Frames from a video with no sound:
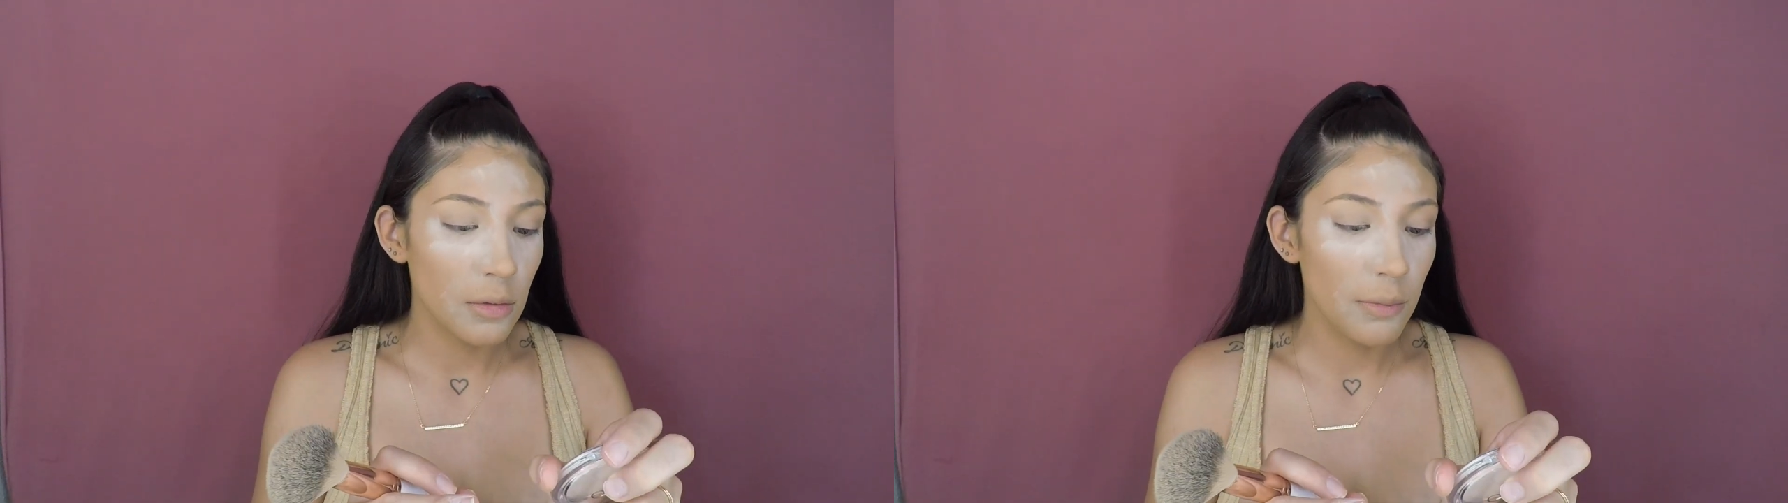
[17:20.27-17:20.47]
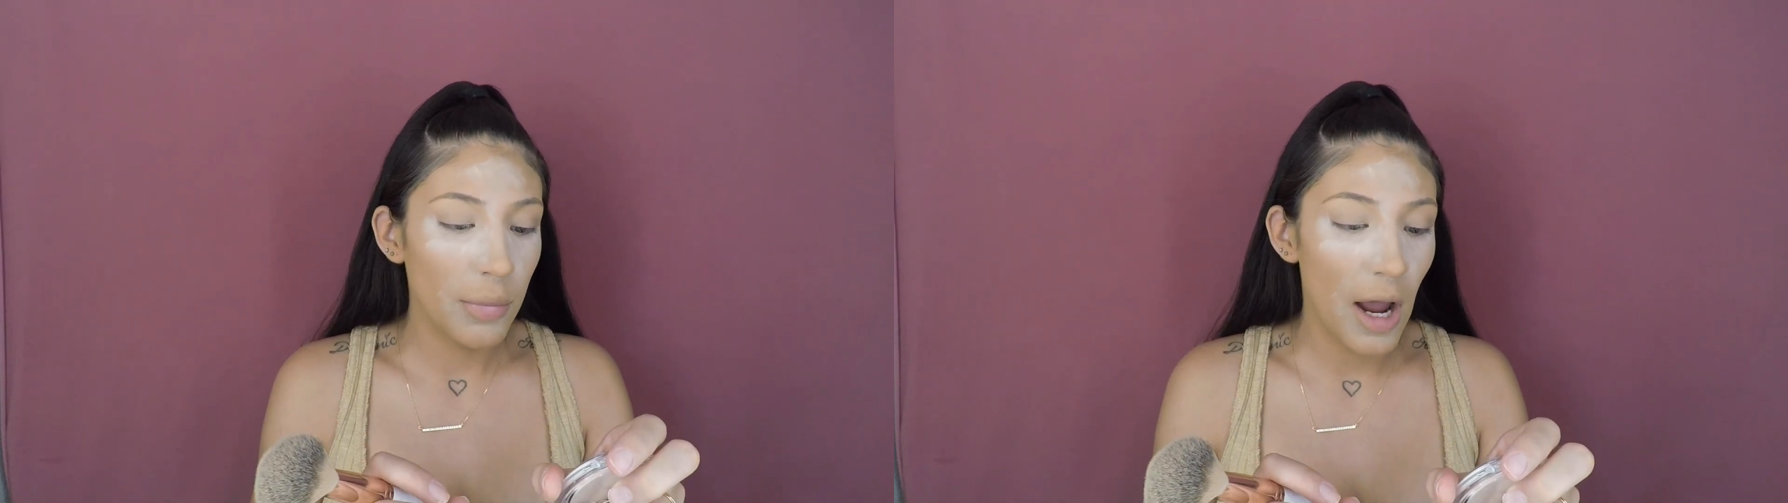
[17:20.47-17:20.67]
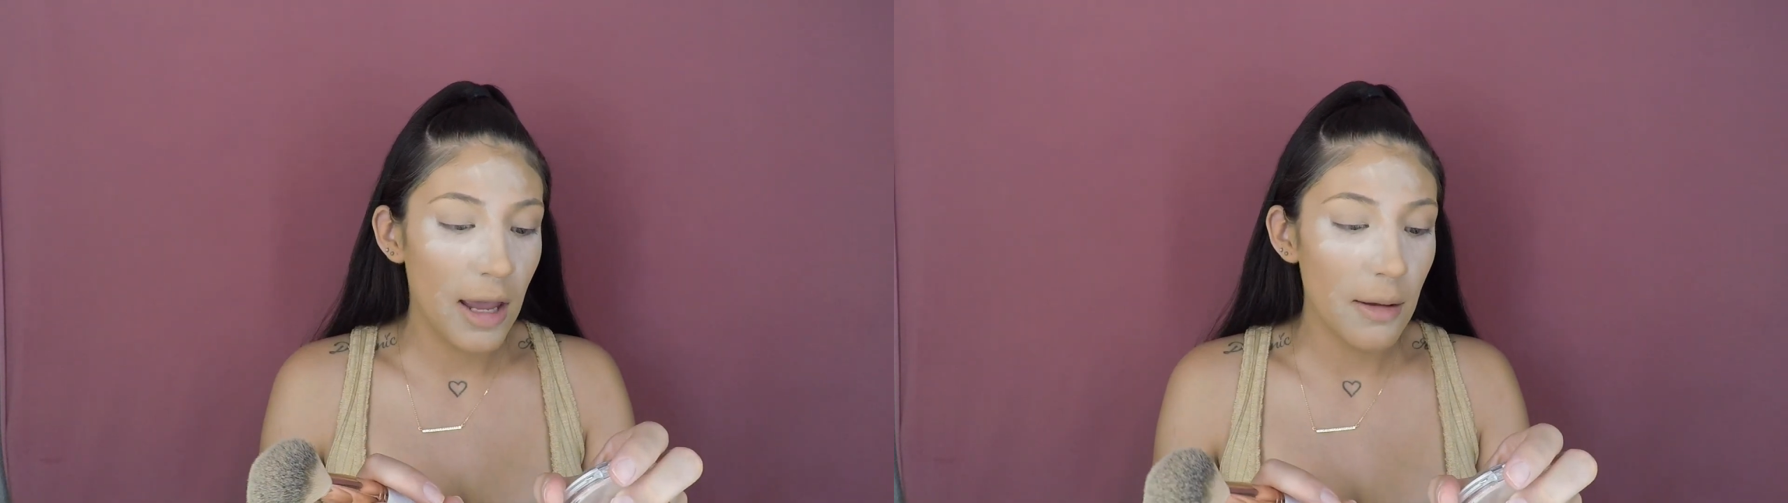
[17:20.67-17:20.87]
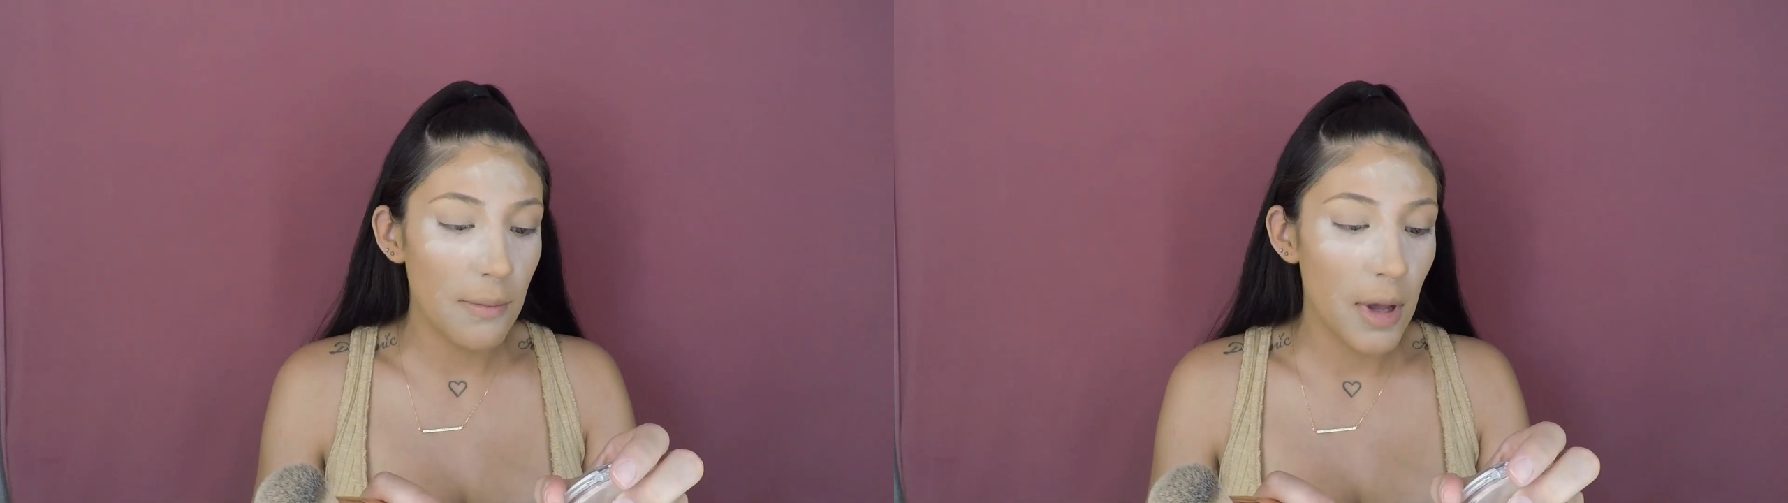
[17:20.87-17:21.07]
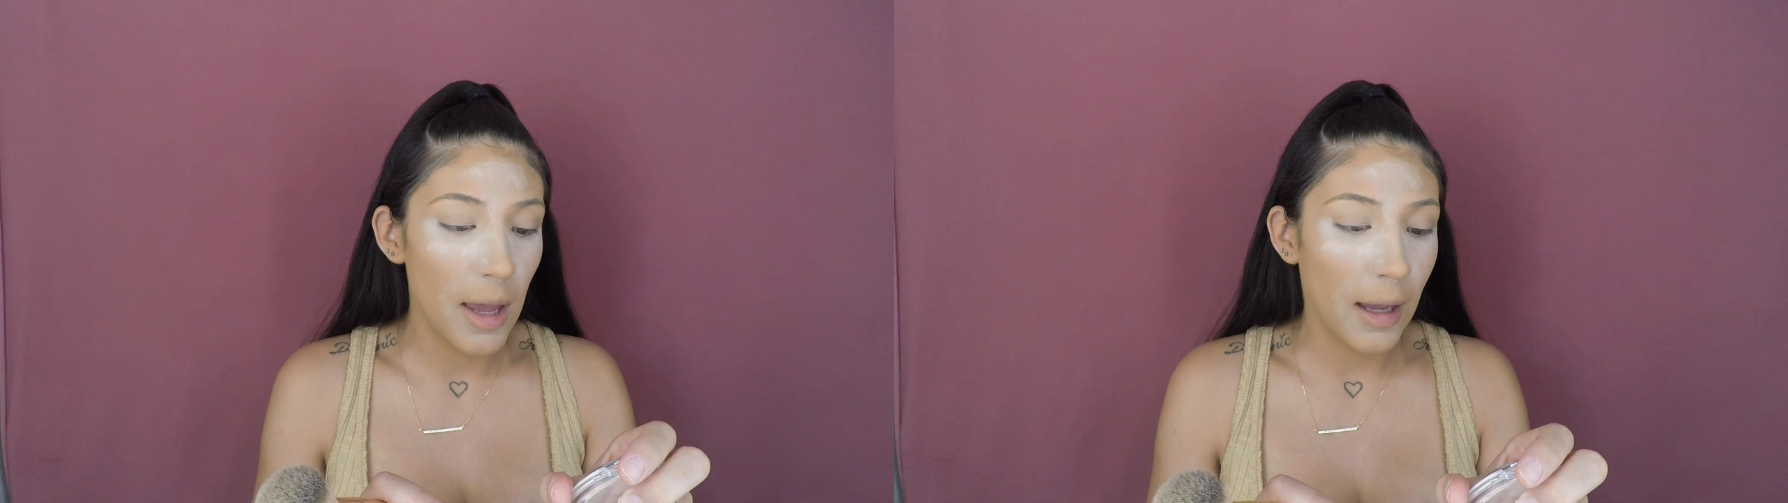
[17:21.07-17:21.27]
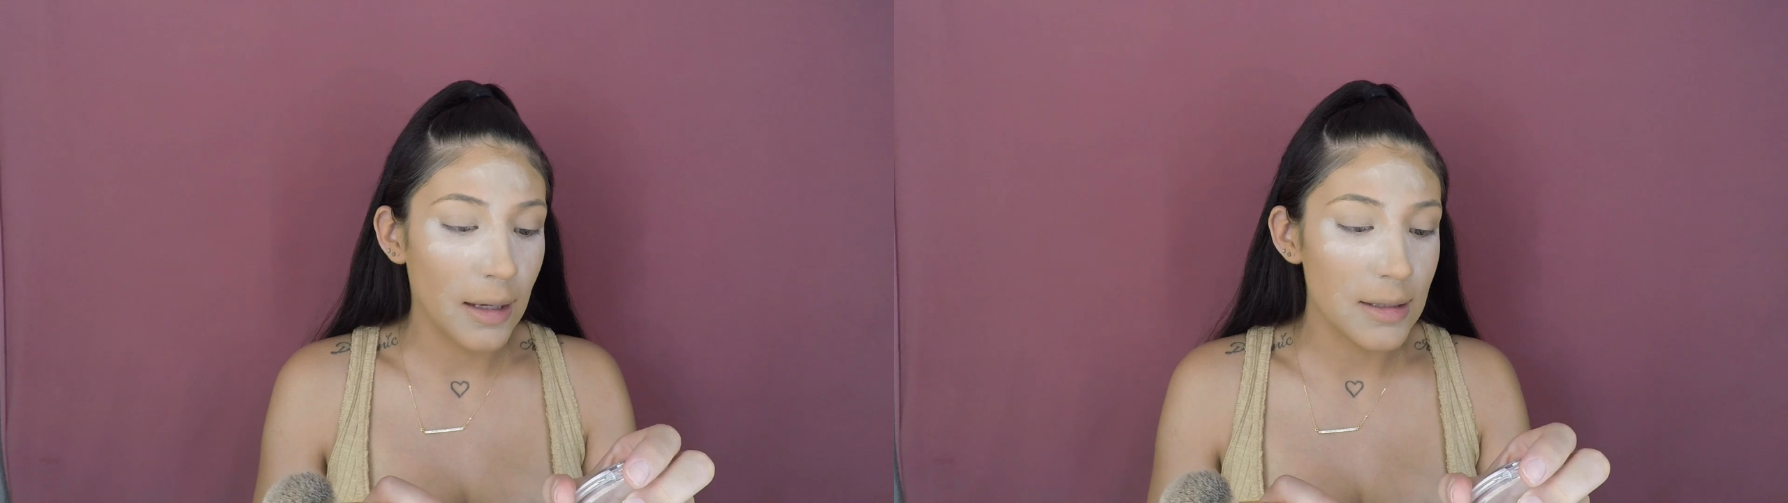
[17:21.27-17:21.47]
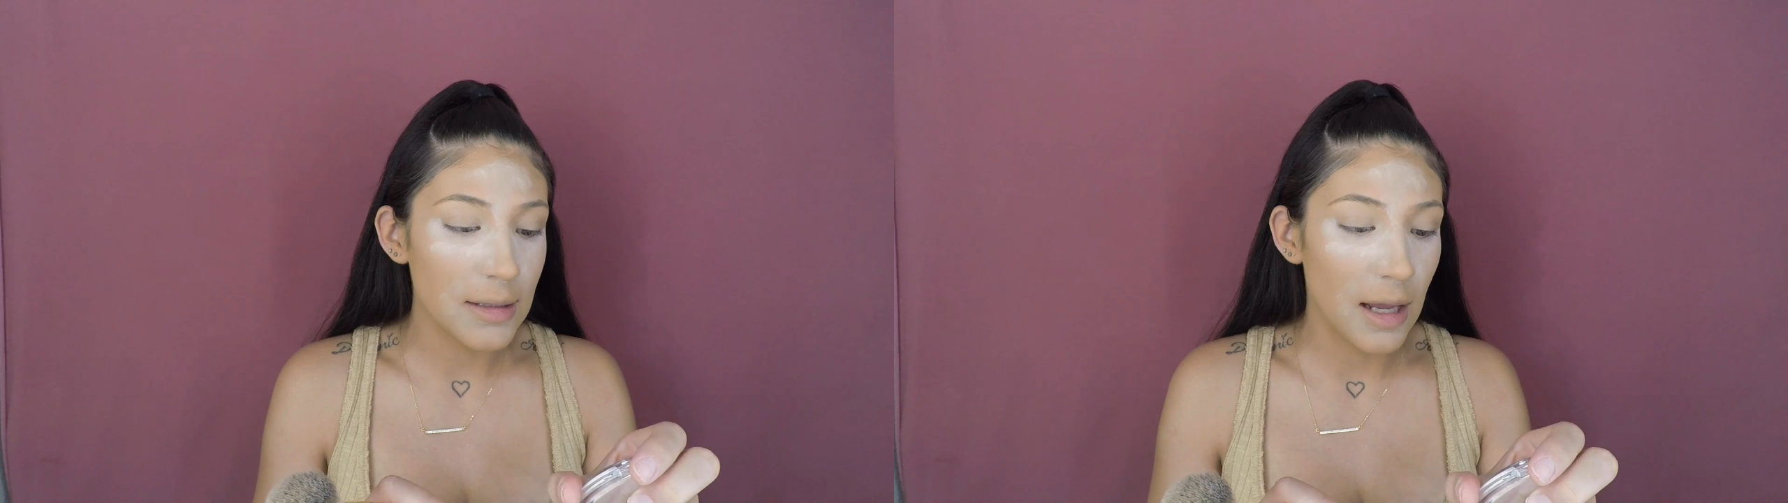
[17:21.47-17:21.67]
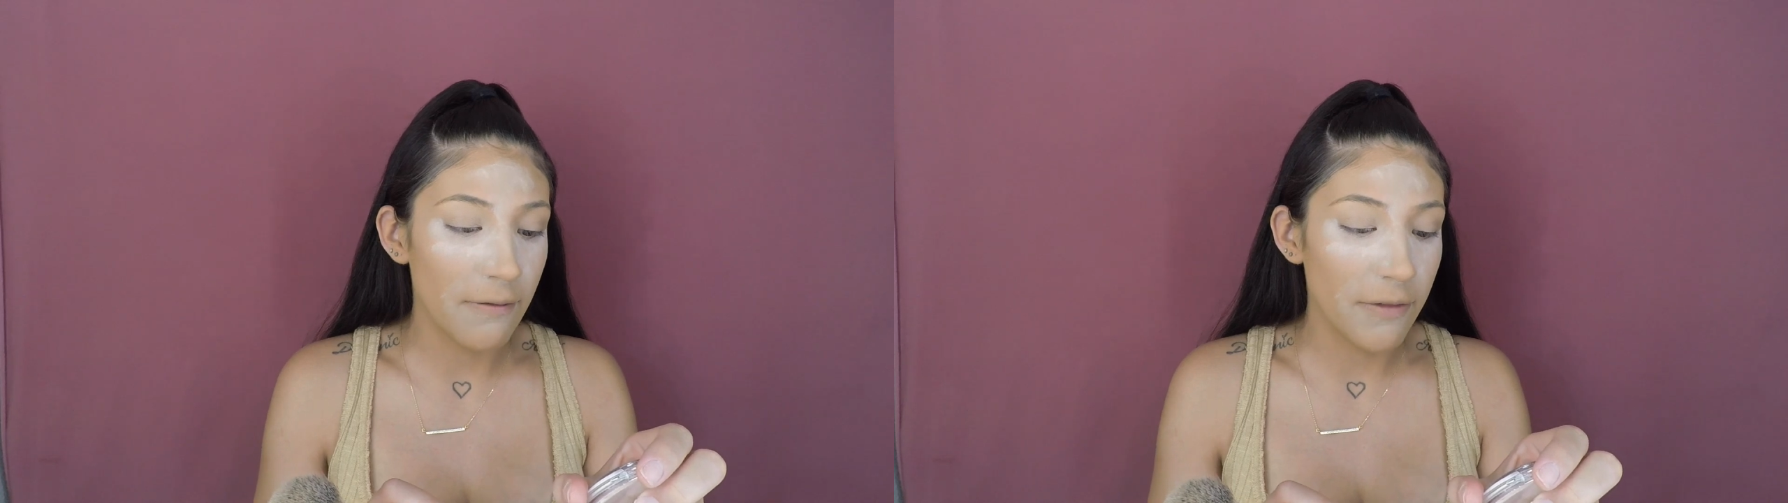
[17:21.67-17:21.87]
Prime and
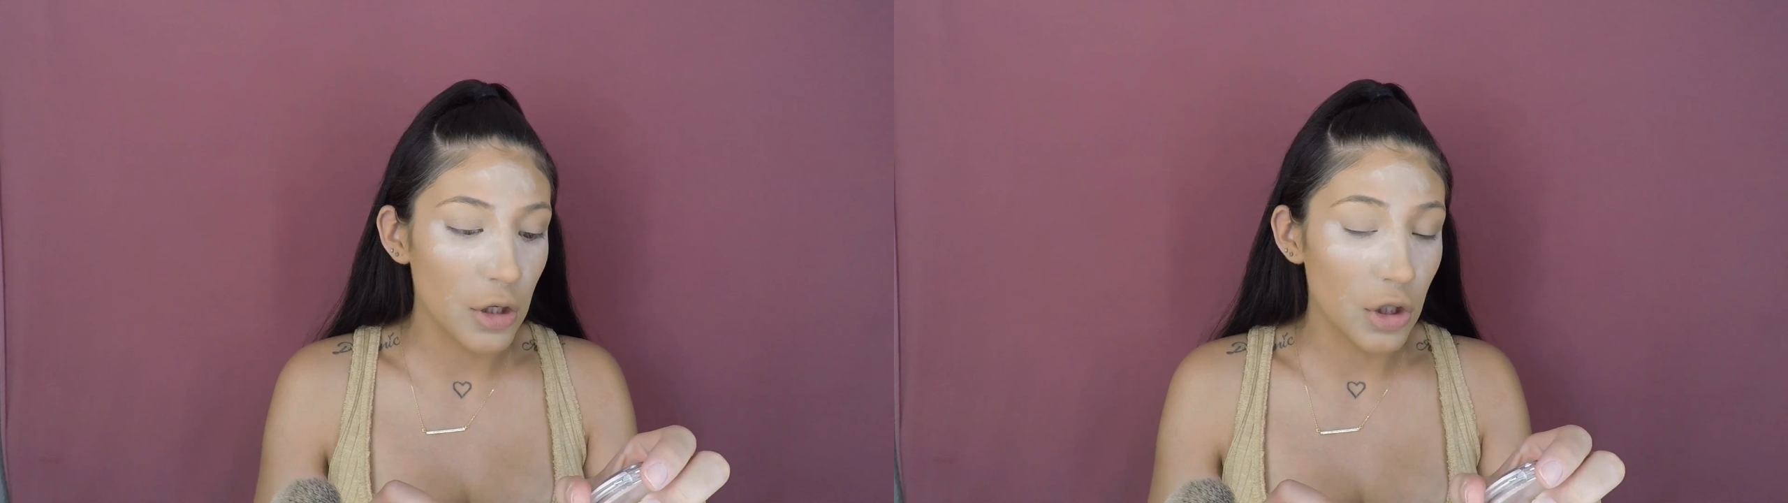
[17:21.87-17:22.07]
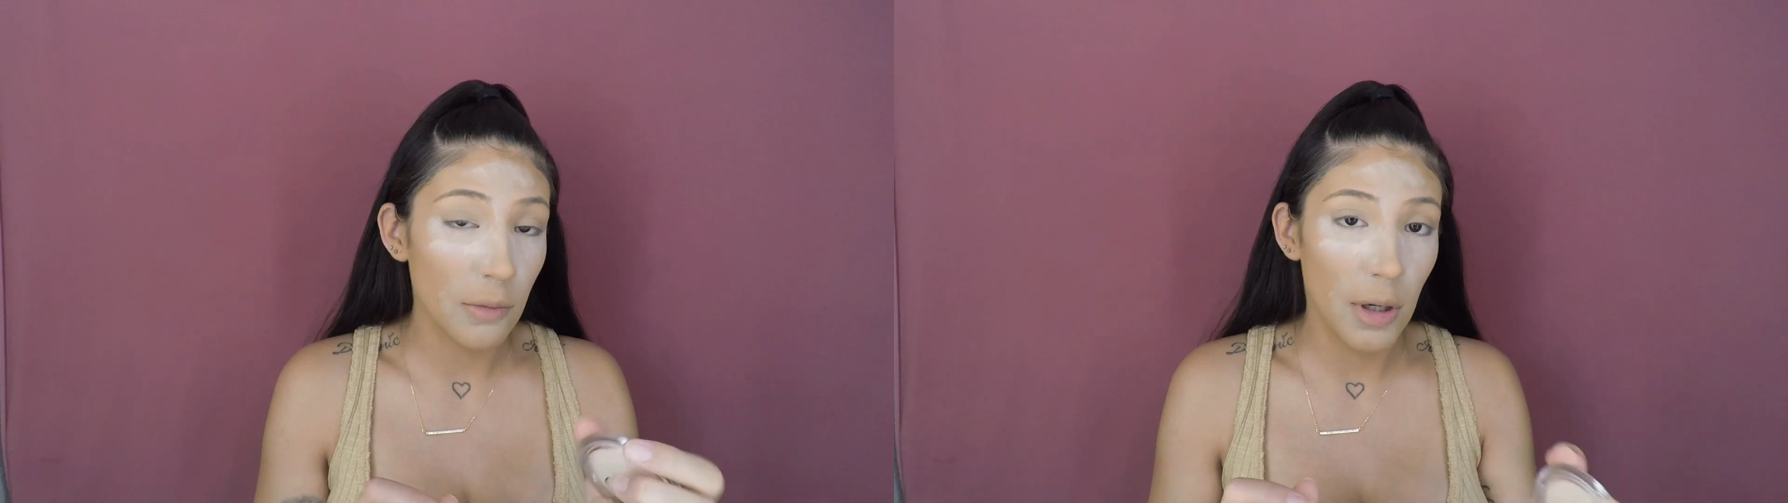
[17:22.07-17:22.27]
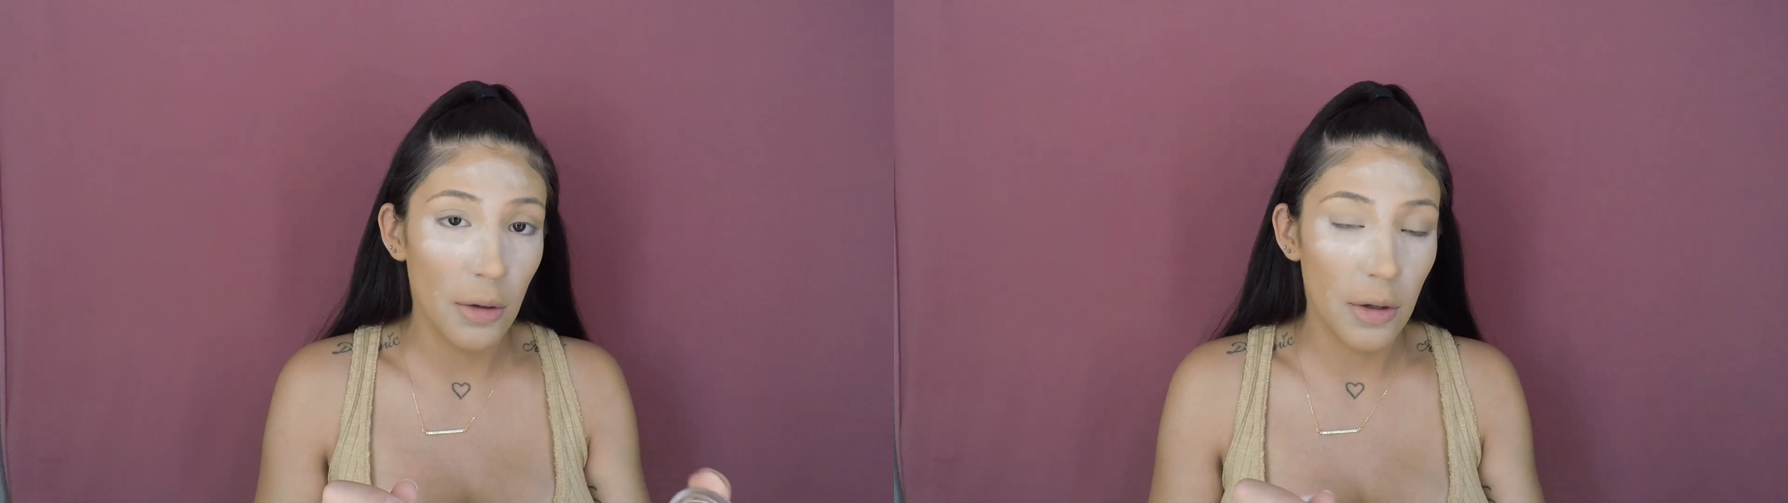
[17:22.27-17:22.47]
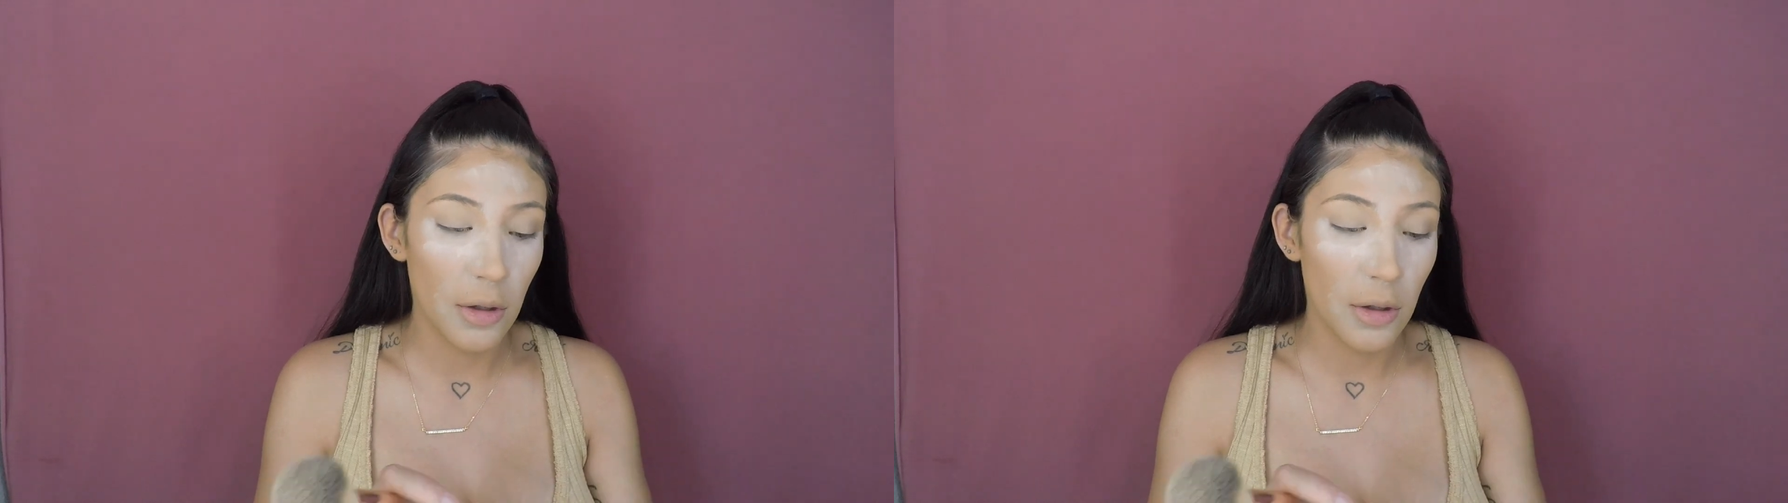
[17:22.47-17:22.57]
Stay finishing powder.